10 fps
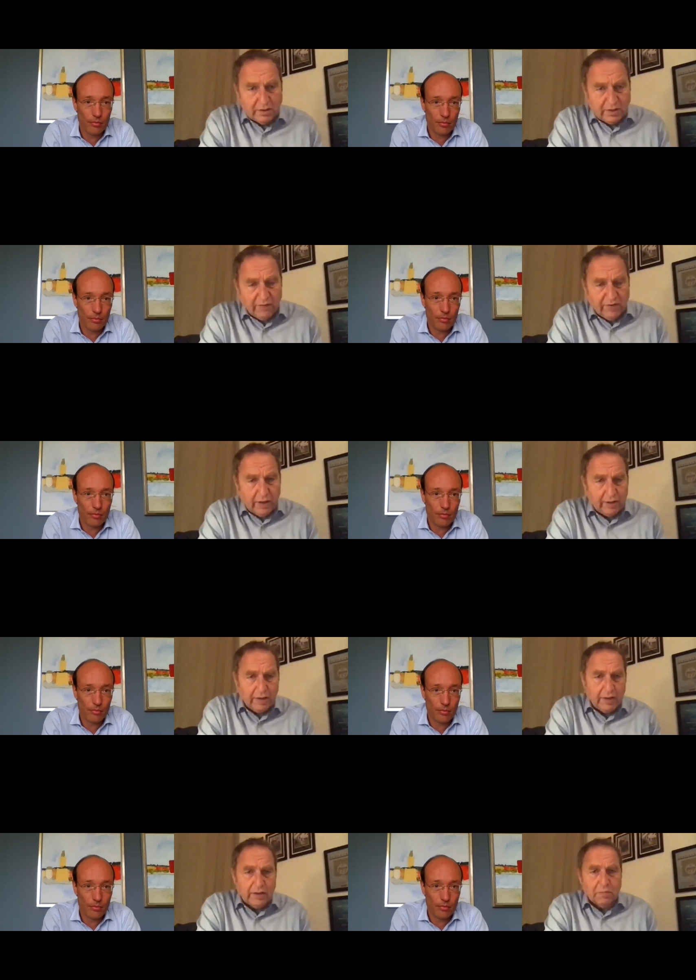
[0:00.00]
Speaker 1: is
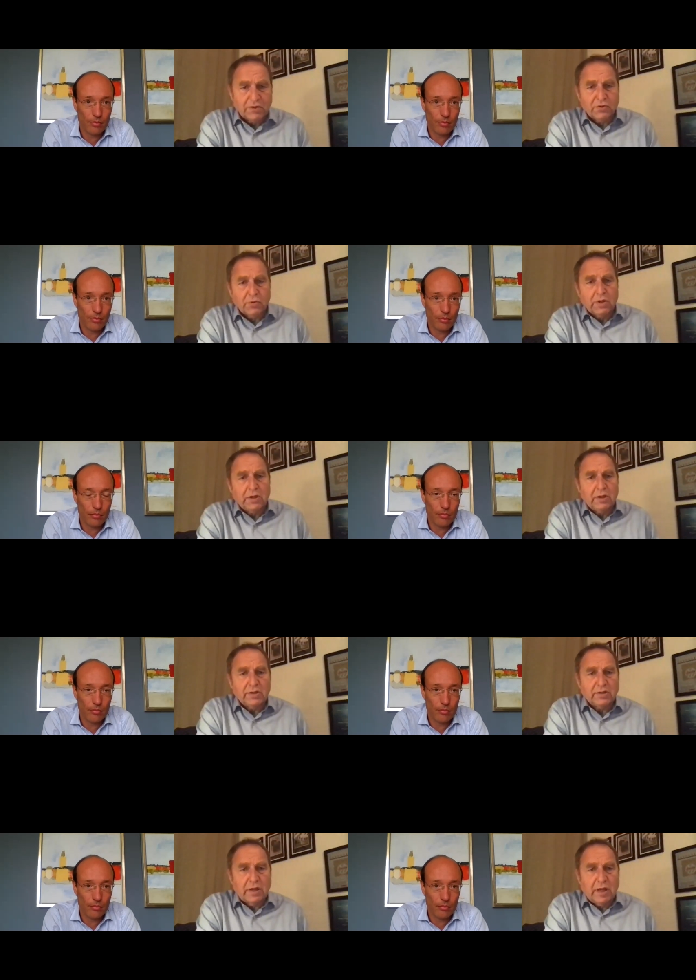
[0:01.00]
Avianca, and number three
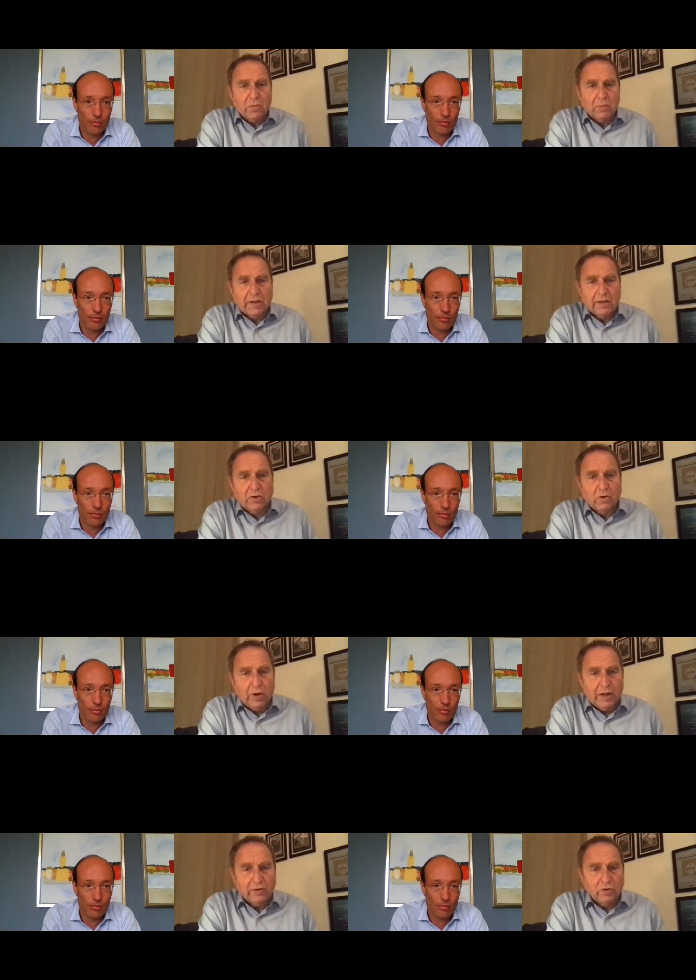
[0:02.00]
is
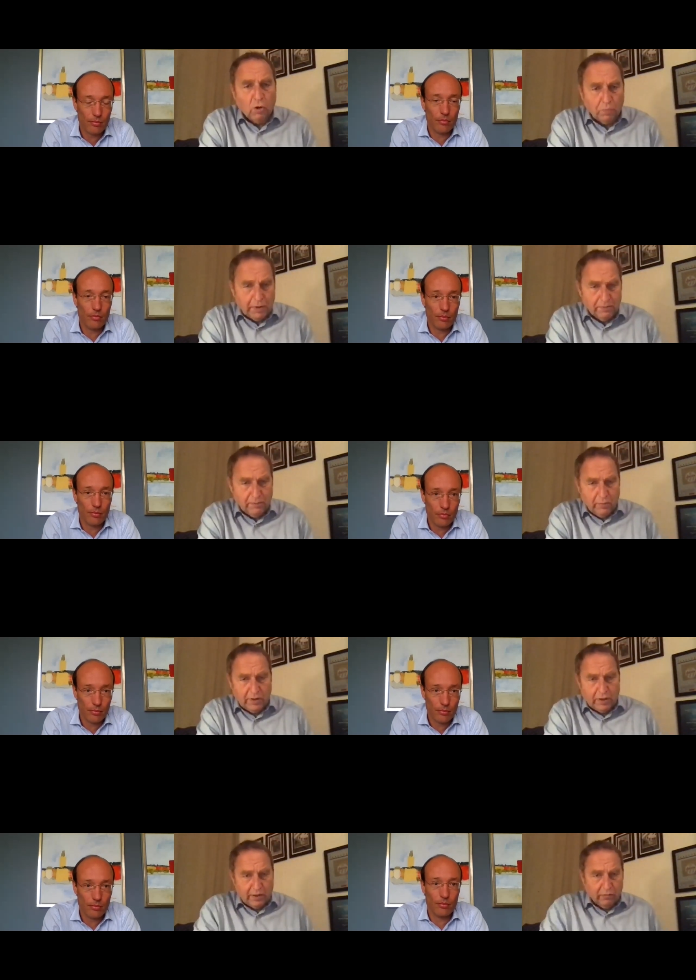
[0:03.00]
Aeromexico and Copa,
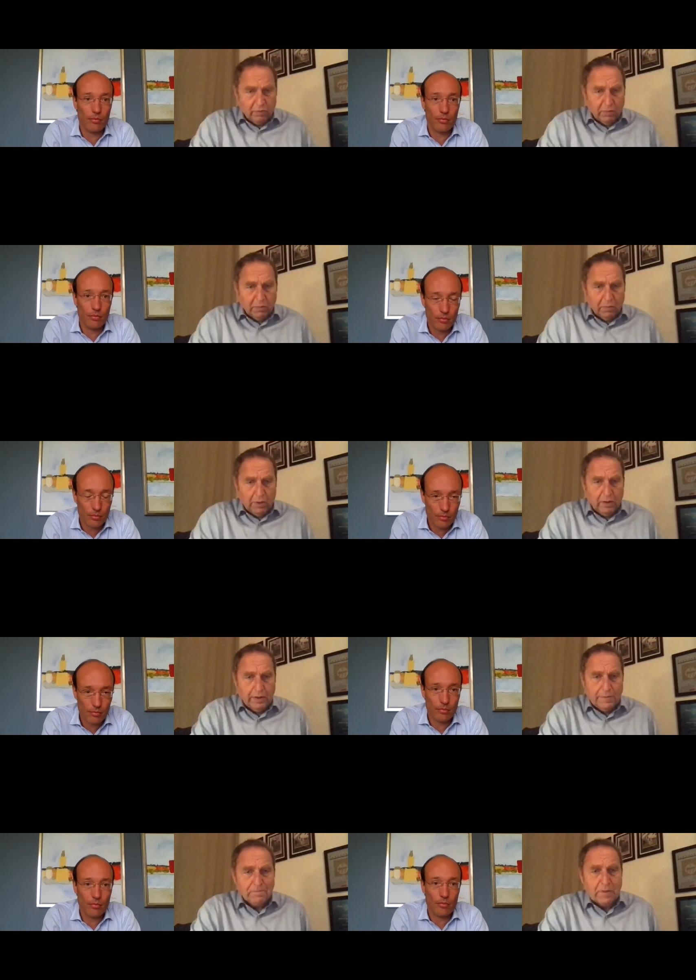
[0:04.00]
when I remember well.
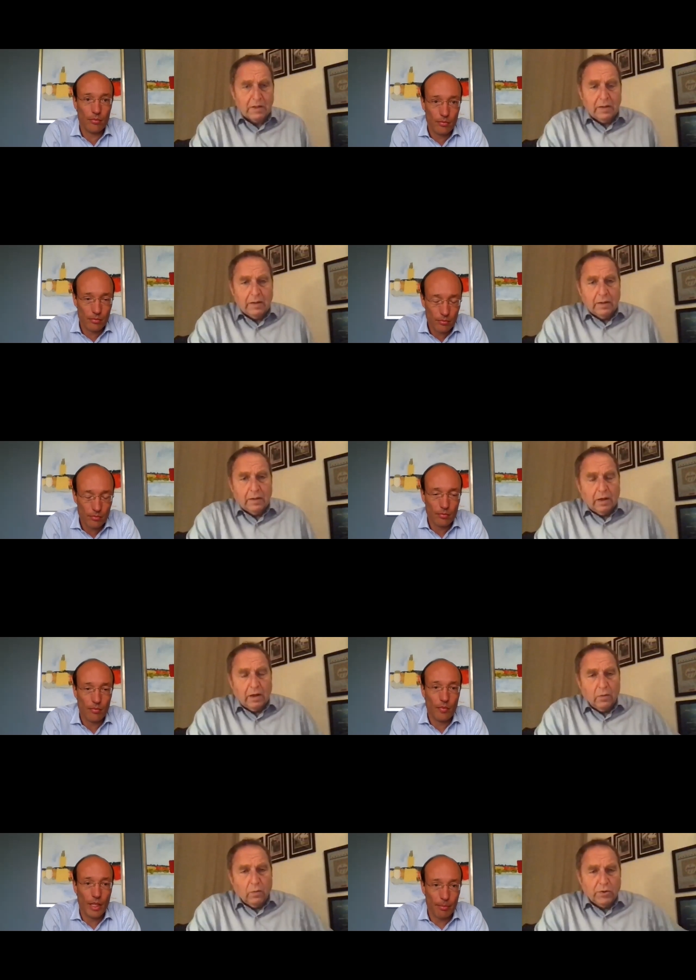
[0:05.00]

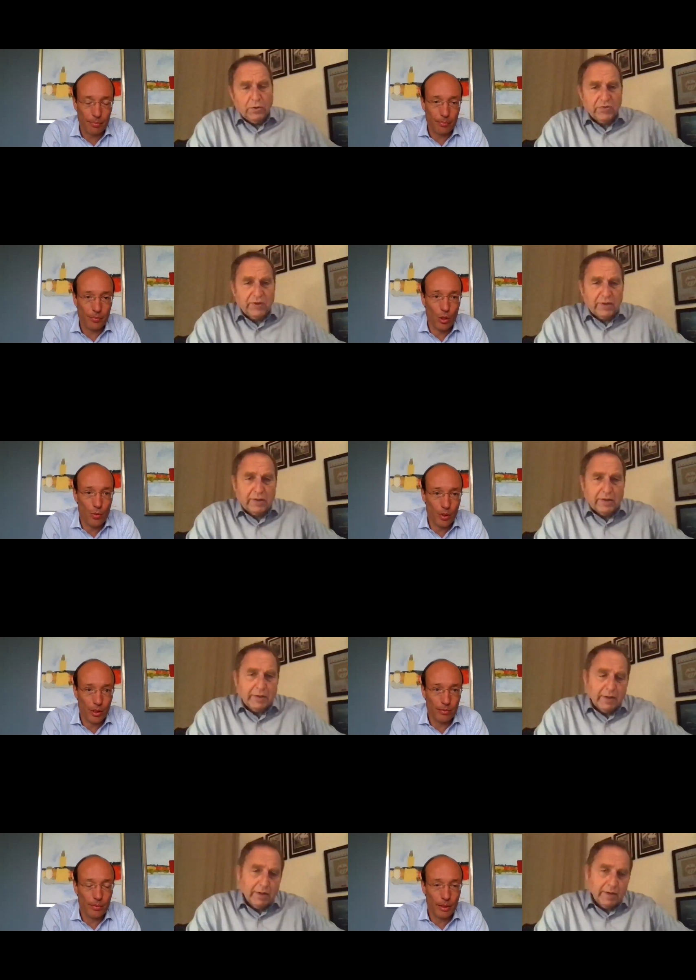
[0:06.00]
Speaker 2: What yeah, do you think?
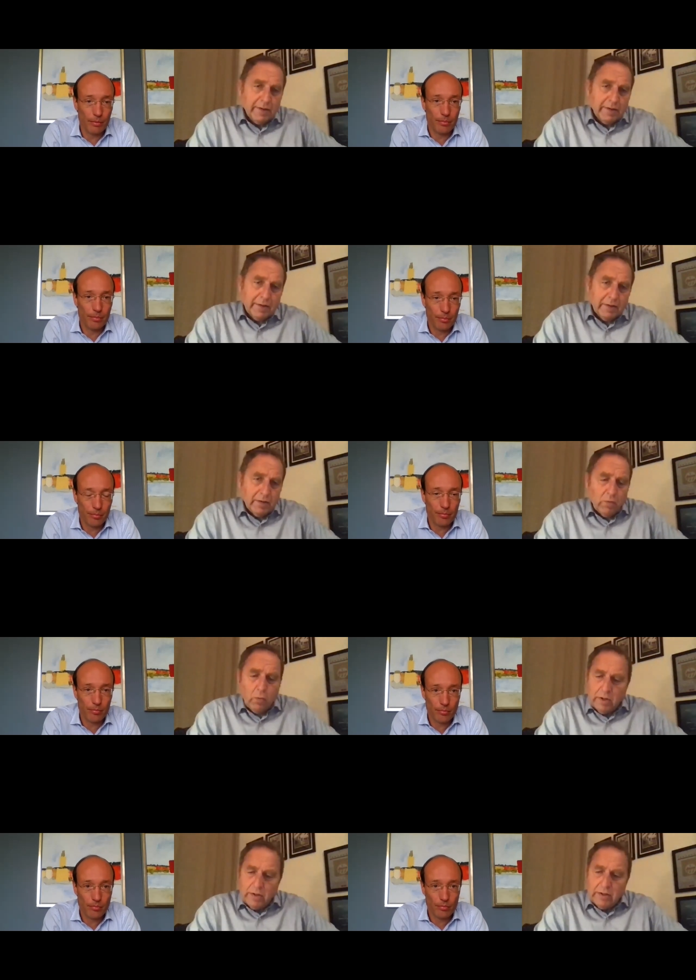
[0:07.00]
Those Were, yeah.
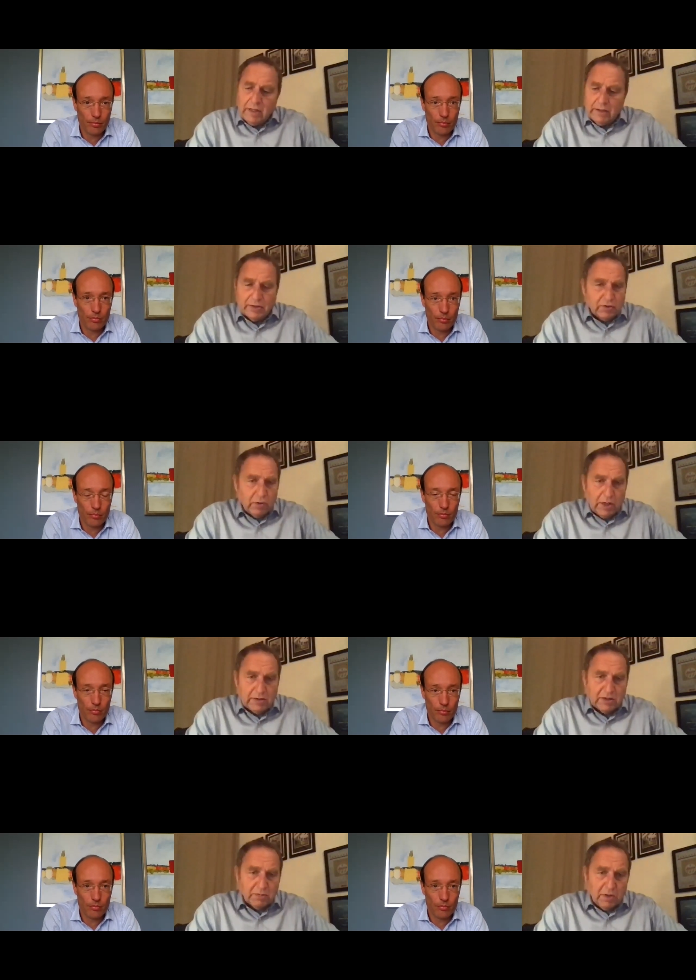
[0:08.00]
Speaker 1: One day this
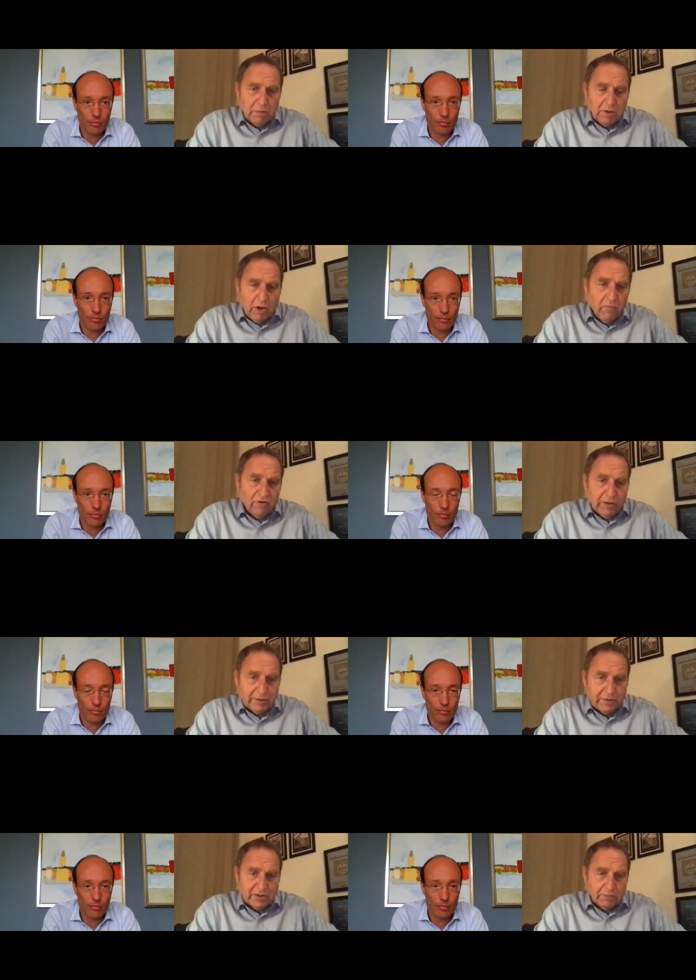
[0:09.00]
crisis will be hopefully
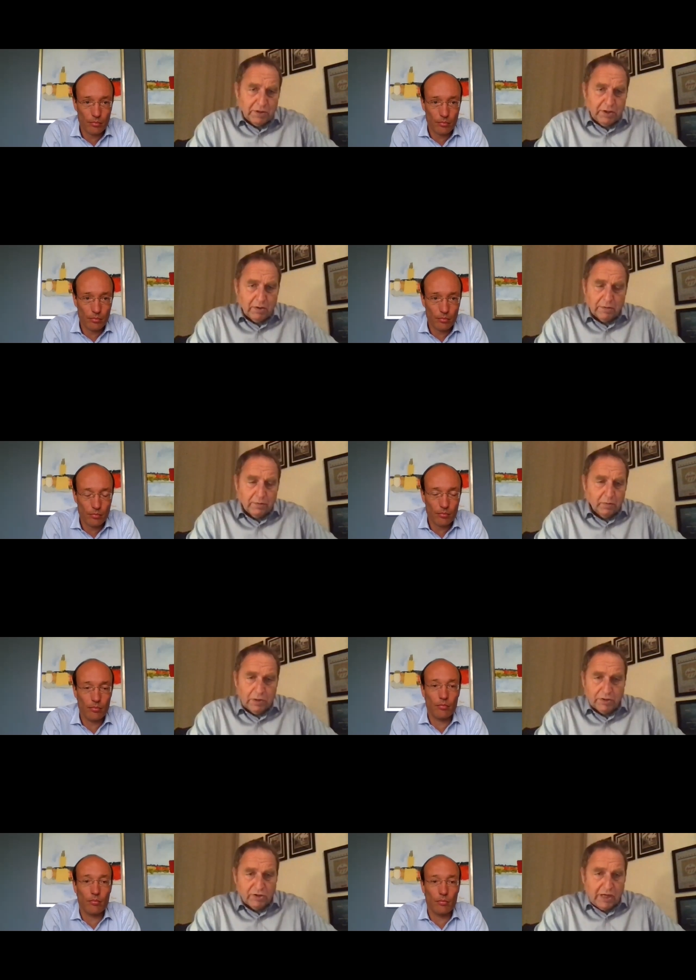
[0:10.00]
disappear or it
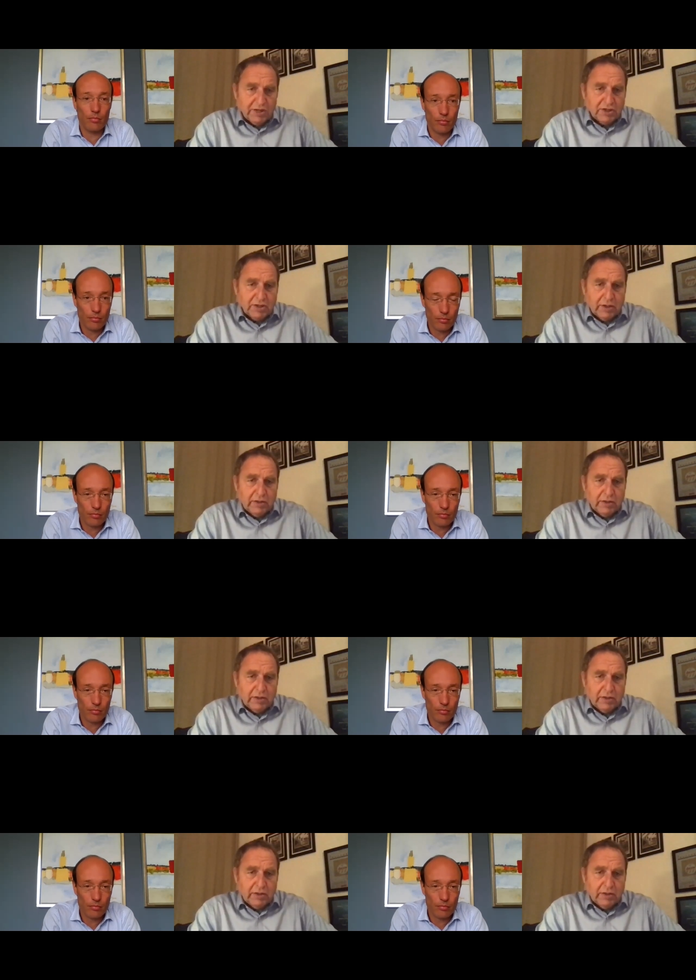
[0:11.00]
will change the